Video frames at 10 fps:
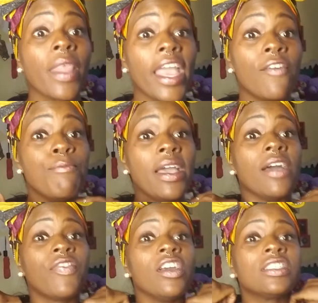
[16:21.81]

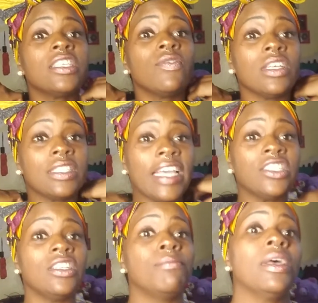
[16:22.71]
If there's
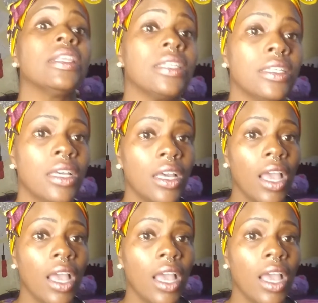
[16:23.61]
civilization in melanin,